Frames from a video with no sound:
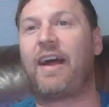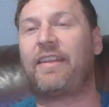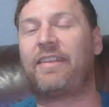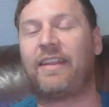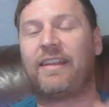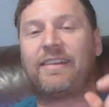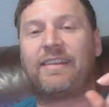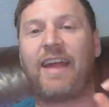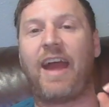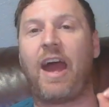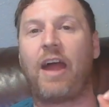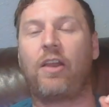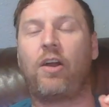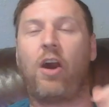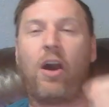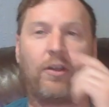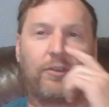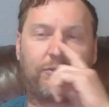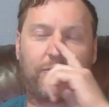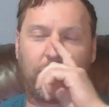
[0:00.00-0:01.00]
think that
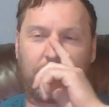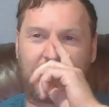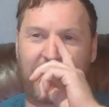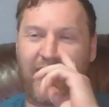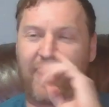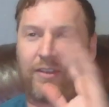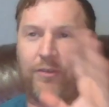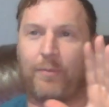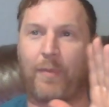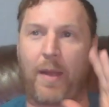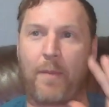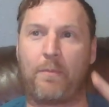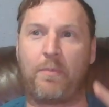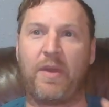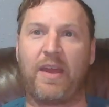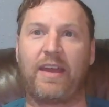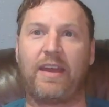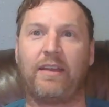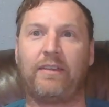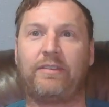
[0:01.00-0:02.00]
also that is my
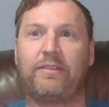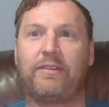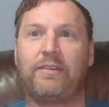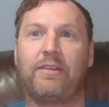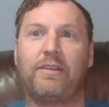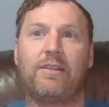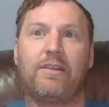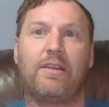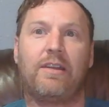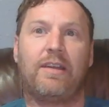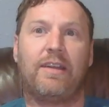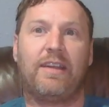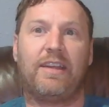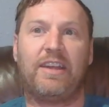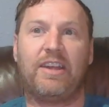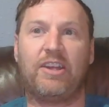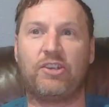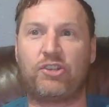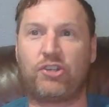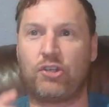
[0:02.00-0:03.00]
biggest
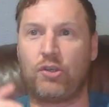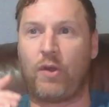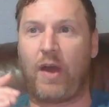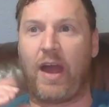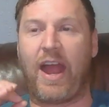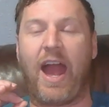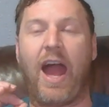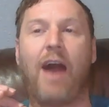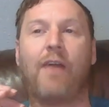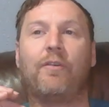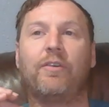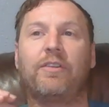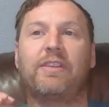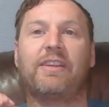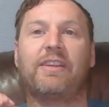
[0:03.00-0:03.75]
issue I have with the